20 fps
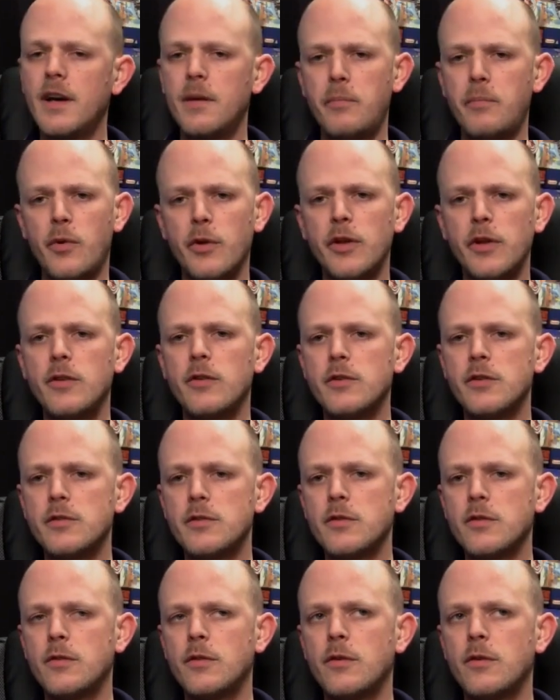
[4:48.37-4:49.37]
I bought it
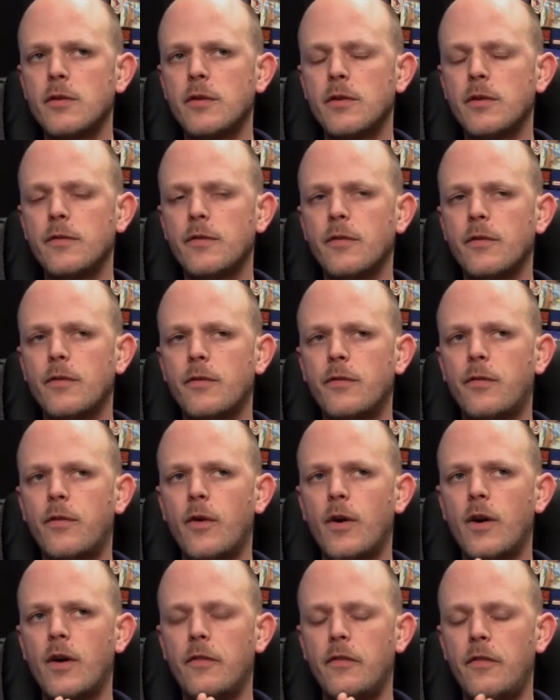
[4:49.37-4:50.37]
also
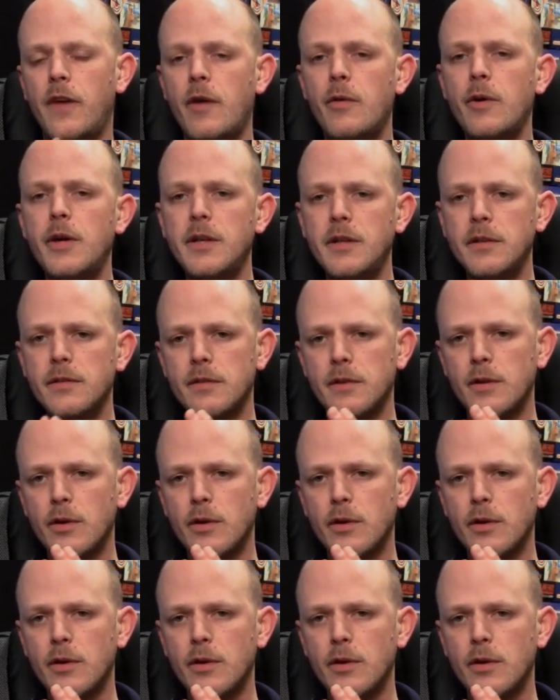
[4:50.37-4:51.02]
for a very